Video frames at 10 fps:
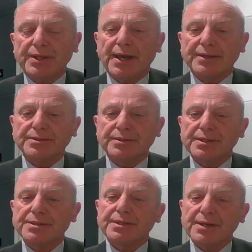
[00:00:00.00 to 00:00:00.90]
with
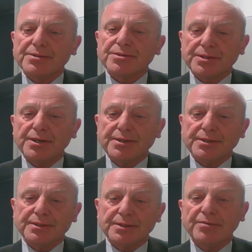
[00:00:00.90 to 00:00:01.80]
cancer is the
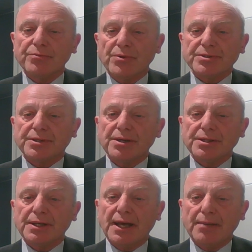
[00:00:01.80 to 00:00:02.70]
uncertainty of what's
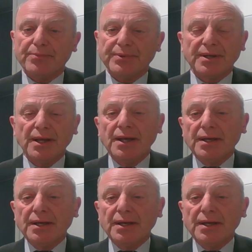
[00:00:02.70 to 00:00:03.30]
going to happen.